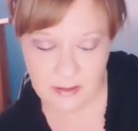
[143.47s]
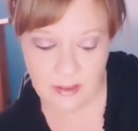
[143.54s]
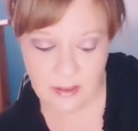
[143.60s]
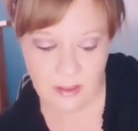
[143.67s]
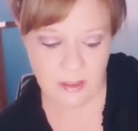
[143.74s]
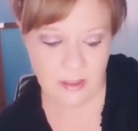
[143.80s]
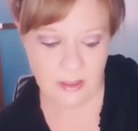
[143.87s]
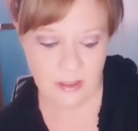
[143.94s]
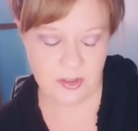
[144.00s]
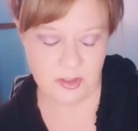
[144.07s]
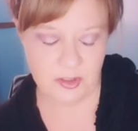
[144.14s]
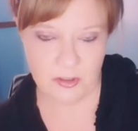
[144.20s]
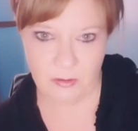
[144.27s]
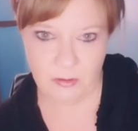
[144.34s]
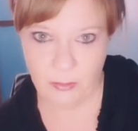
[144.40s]
It's your
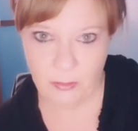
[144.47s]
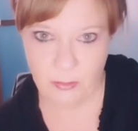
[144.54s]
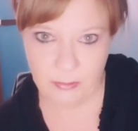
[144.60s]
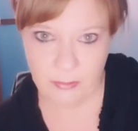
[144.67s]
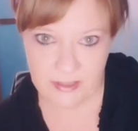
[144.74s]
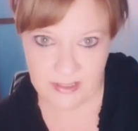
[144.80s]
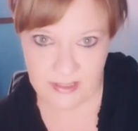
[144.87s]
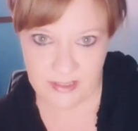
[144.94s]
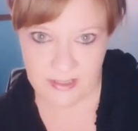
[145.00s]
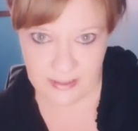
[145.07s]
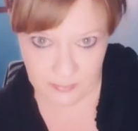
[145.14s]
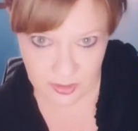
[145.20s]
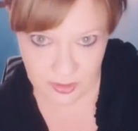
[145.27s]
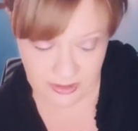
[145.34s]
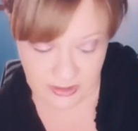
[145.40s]
old
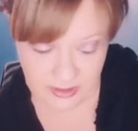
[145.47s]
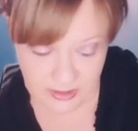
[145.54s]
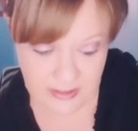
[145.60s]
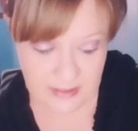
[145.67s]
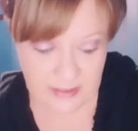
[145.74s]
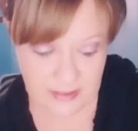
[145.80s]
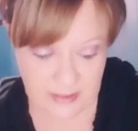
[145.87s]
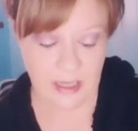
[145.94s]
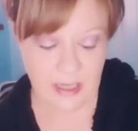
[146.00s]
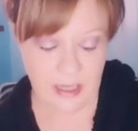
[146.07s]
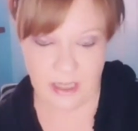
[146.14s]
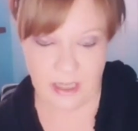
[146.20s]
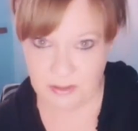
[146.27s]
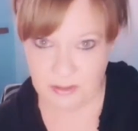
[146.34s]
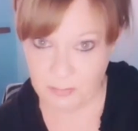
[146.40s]
assumptions, and you
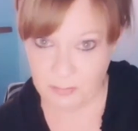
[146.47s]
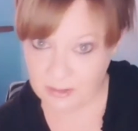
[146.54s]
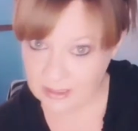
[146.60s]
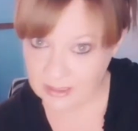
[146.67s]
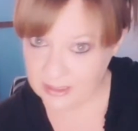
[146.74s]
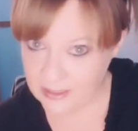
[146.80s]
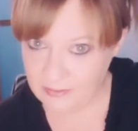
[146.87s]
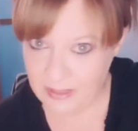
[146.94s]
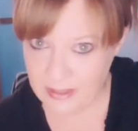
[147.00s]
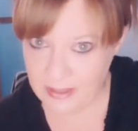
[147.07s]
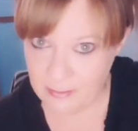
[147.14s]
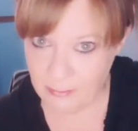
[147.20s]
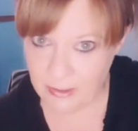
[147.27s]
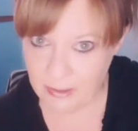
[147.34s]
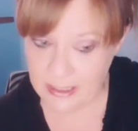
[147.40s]
believe in them
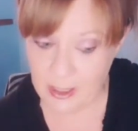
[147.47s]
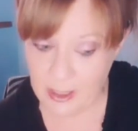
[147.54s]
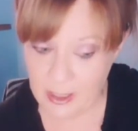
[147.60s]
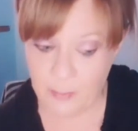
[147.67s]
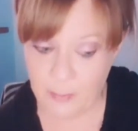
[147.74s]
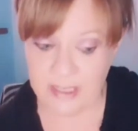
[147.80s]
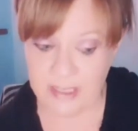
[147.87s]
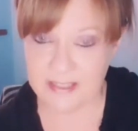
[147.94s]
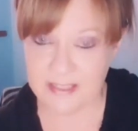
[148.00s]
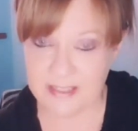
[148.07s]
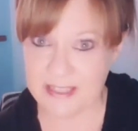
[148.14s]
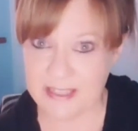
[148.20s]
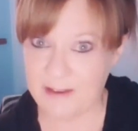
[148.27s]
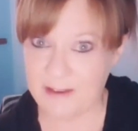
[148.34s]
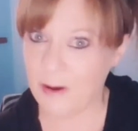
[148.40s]
right now because they've
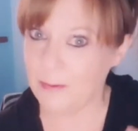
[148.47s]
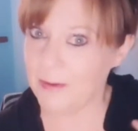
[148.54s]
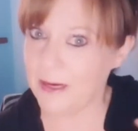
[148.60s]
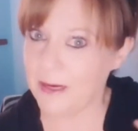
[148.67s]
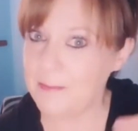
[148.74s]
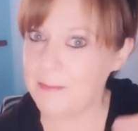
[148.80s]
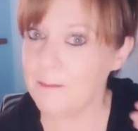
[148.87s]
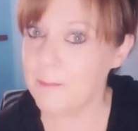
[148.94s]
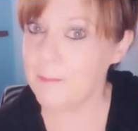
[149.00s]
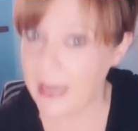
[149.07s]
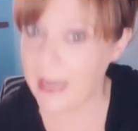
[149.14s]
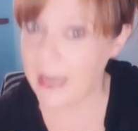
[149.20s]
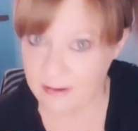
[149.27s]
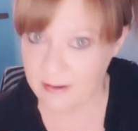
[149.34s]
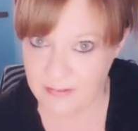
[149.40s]
already
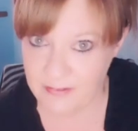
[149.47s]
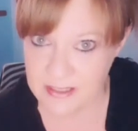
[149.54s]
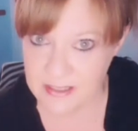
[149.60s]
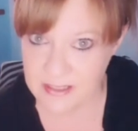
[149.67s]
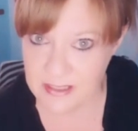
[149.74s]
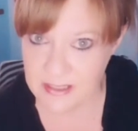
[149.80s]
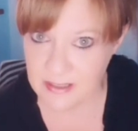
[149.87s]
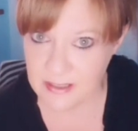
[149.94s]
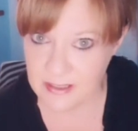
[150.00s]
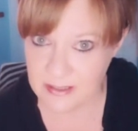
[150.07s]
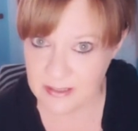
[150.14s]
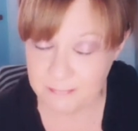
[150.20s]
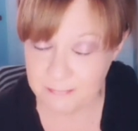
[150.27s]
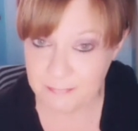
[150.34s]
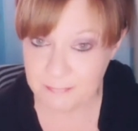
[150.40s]
manifested.
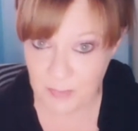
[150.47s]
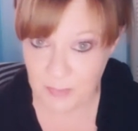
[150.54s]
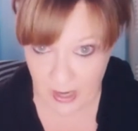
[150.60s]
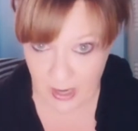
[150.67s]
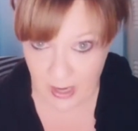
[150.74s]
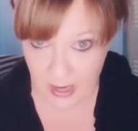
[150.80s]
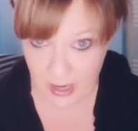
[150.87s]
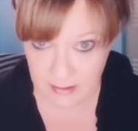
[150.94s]
Okay?